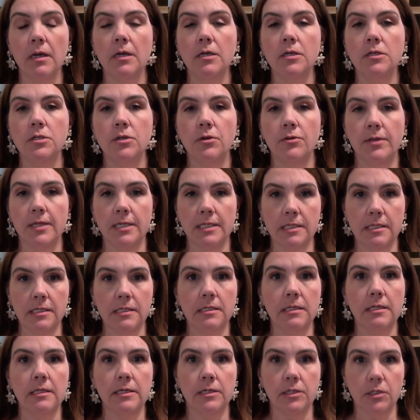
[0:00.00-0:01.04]
So this
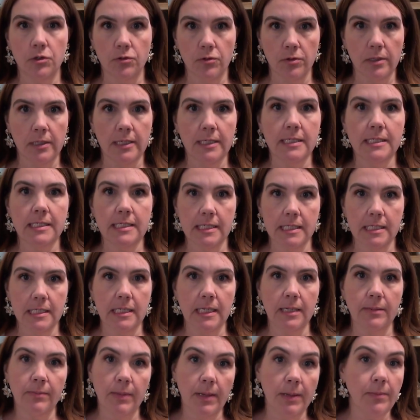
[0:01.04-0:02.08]
is literally
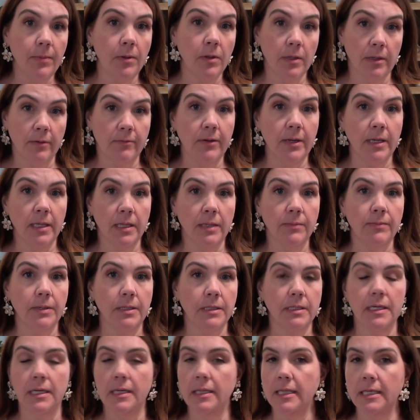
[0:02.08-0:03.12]
16 people living in the
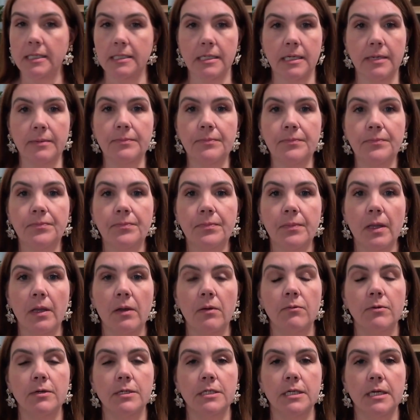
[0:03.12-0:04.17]
building, and that's it,
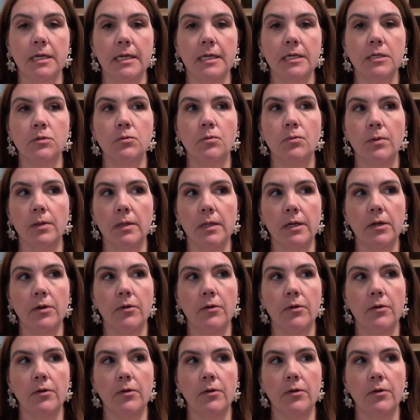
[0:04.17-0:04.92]
which is really